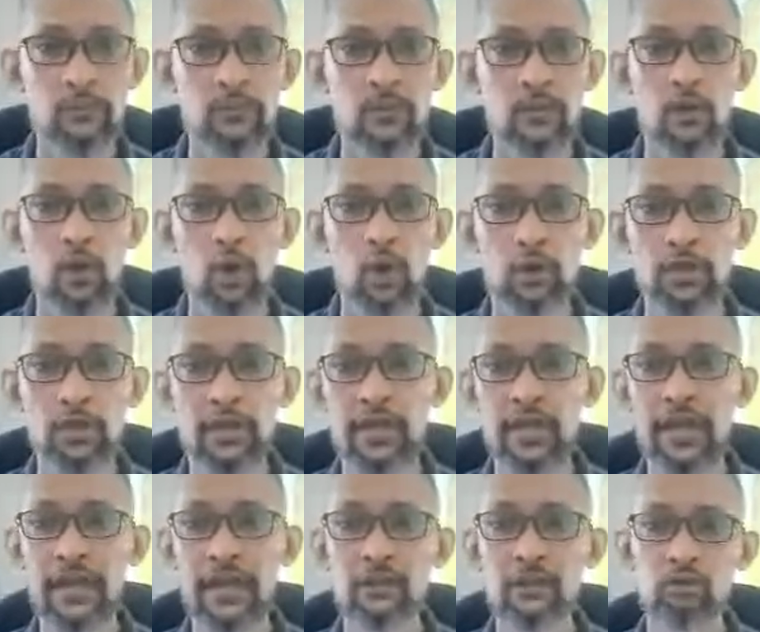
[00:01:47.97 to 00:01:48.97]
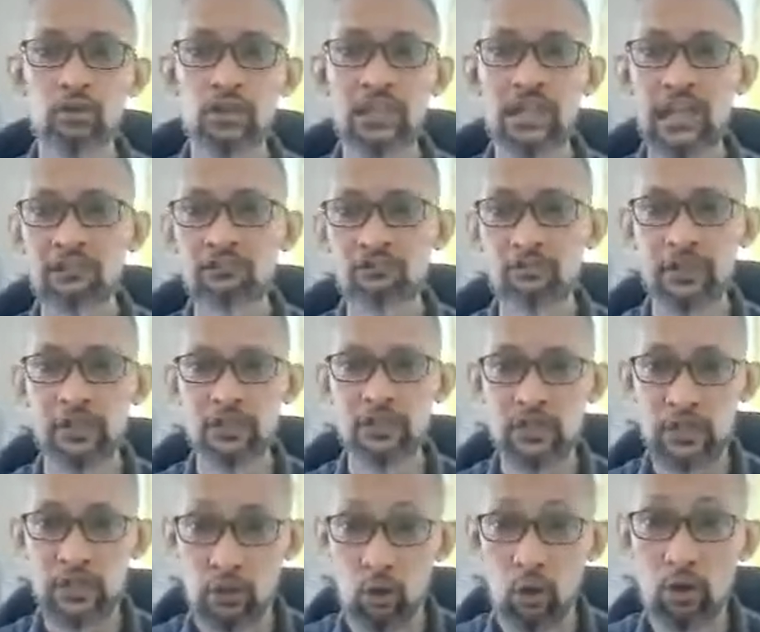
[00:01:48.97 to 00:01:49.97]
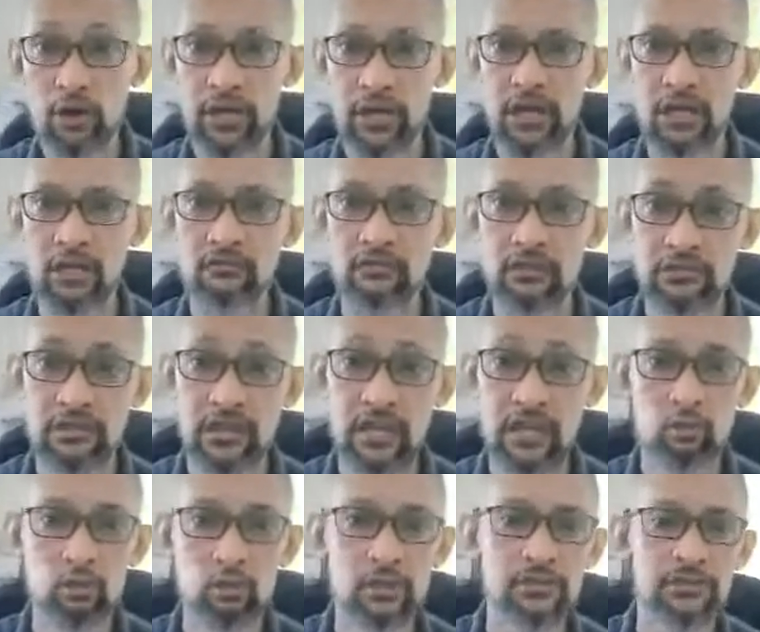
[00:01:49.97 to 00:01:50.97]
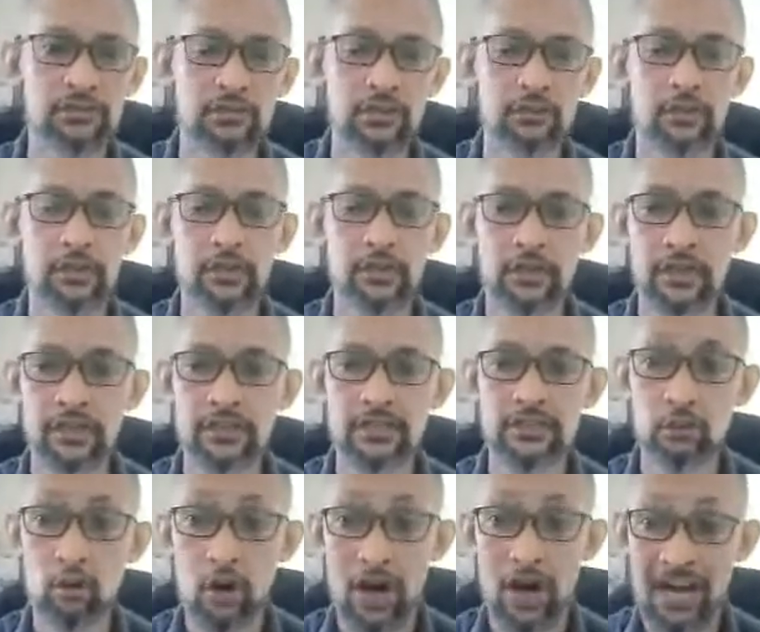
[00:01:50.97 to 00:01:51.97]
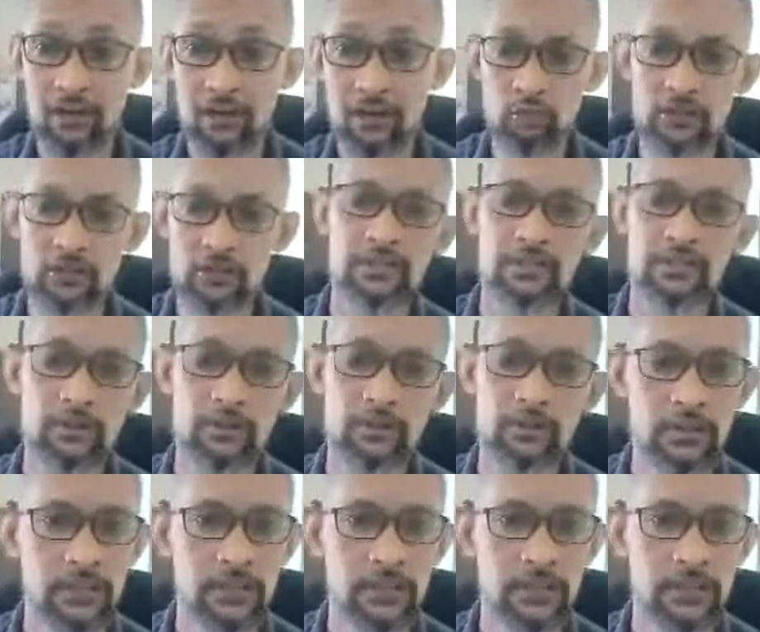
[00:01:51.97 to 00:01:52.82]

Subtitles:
okay, and to illustrate your kind of design works there, okay, your artworks there basically.